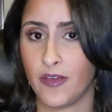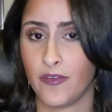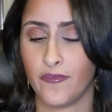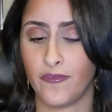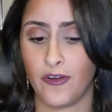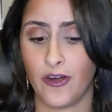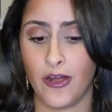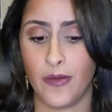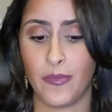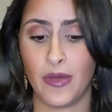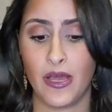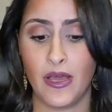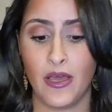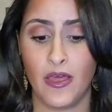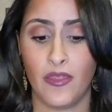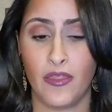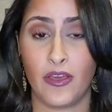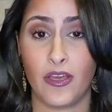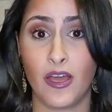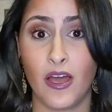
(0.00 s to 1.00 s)
from
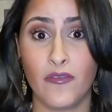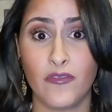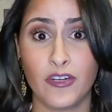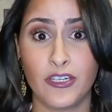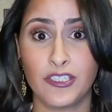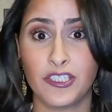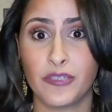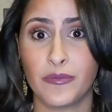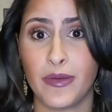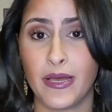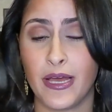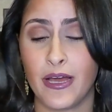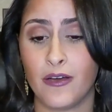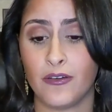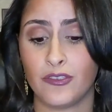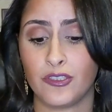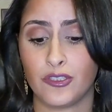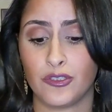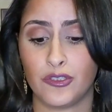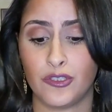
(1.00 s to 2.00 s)
the coverage
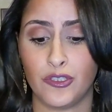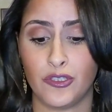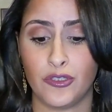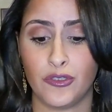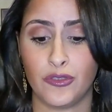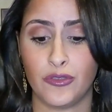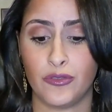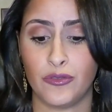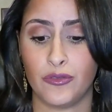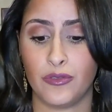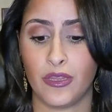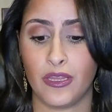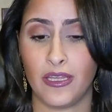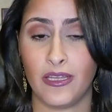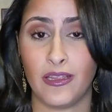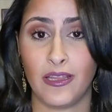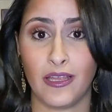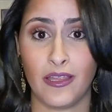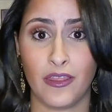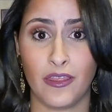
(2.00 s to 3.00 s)
amount to the
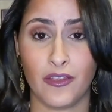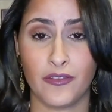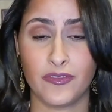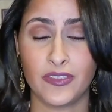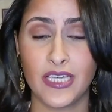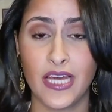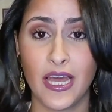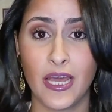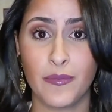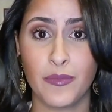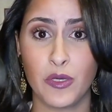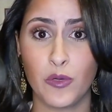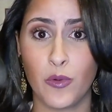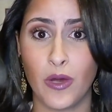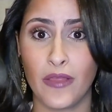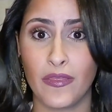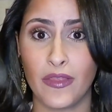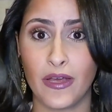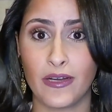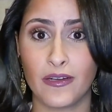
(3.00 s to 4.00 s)
length of time you
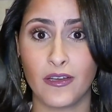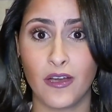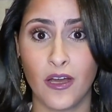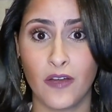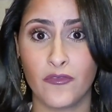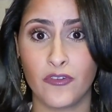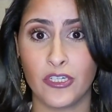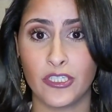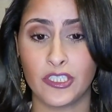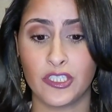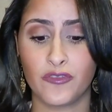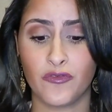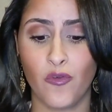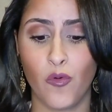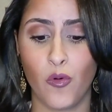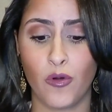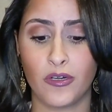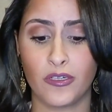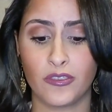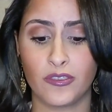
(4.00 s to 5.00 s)
want that coverage
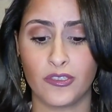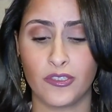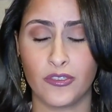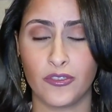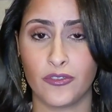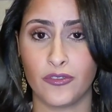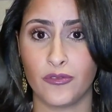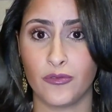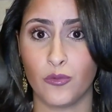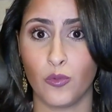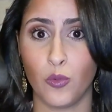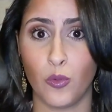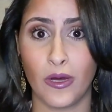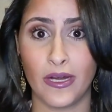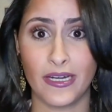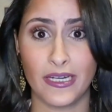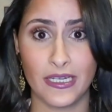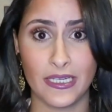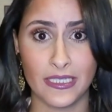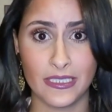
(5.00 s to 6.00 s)
for to what
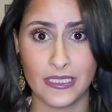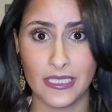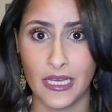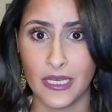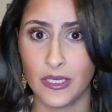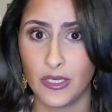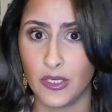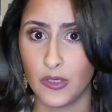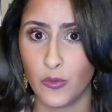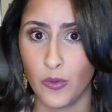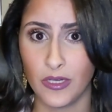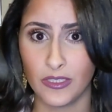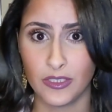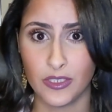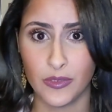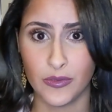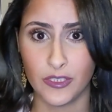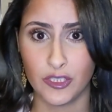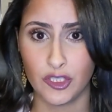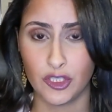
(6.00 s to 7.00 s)
it is that you want
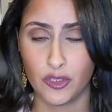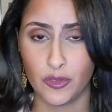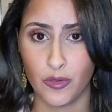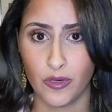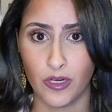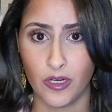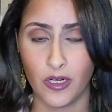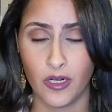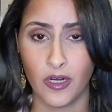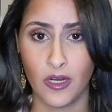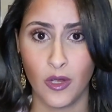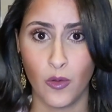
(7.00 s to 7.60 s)
to insure.